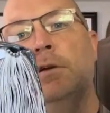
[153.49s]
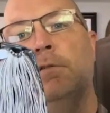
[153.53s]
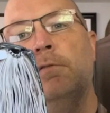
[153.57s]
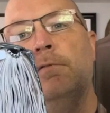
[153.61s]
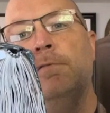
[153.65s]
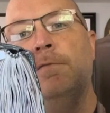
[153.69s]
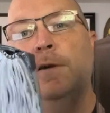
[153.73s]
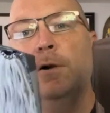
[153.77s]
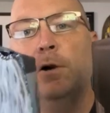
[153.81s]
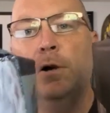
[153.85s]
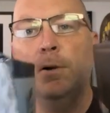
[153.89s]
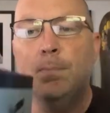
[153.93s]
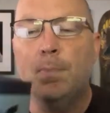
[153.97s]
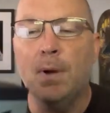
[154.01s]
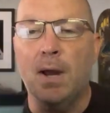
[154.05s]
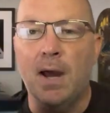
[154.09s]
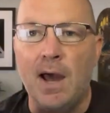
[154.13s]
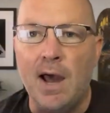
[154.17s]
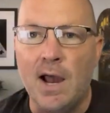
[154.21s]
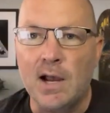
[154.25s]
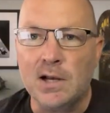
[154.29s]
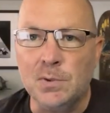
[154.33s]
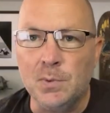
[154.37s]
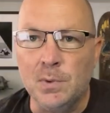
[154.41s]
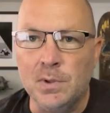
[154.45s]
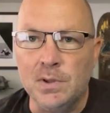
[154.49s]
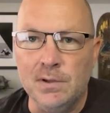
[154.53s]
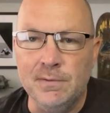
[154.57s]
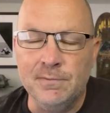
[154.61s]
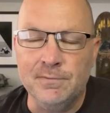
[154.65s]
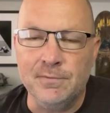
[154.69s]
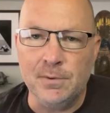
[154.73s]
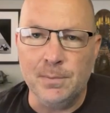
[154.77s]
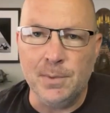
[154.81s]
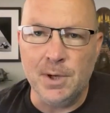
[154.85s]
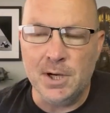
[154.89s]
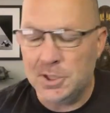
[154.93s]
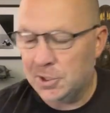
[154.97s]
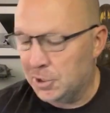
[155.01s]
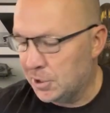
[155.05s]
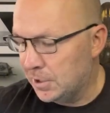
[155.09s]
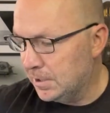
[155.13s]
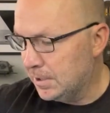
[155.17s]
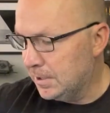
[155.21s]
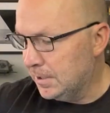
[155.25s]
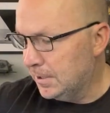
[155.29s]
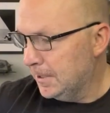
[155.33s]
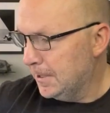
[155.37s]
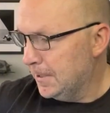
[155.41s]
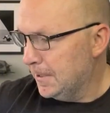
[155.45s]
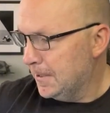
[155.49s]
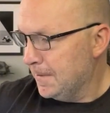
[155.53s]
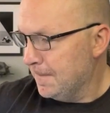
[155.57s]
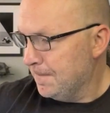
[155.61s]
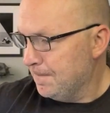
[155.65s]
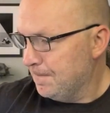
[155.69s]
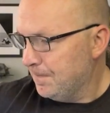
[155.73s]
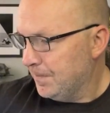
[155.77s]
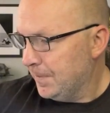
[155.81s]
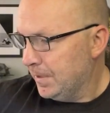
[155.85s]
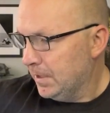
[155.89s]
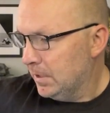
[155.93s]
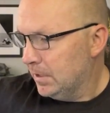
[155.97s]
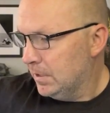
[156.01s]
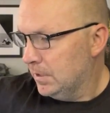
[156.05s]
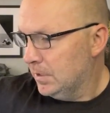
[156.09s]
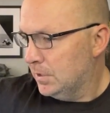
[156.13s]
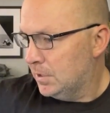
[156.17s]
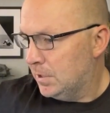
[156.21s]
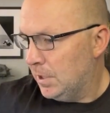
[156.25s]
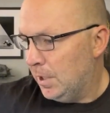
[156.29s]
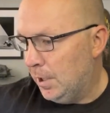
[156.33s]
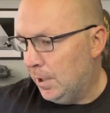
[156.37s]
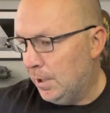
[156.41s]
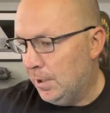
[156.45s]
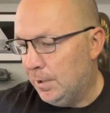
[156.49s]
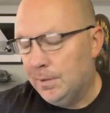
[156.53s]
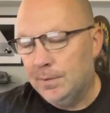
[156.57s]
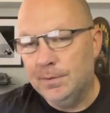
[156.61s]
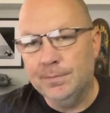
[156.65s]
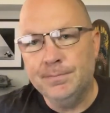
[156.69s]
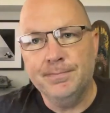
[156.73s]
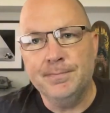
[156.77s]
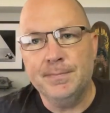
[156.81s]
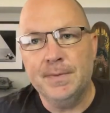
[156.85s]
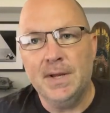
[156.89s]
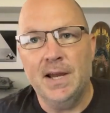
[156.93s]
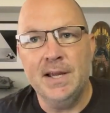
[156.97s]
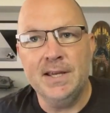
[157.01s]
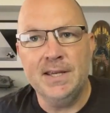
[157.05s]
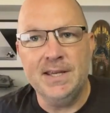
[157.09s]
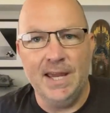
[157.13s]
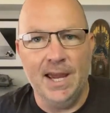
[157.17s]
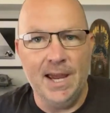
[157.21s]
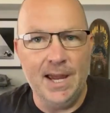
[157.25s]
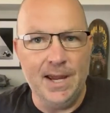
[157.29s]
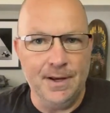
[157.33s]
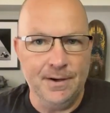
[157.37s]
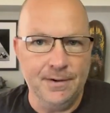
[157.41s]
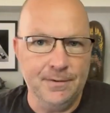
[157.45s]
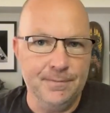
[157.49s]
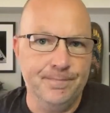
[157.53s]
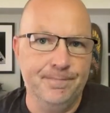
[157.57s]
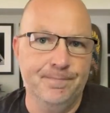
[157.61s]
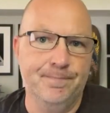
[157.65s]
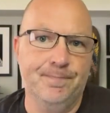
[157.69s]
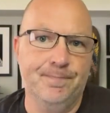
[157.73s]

very packed with information. So again,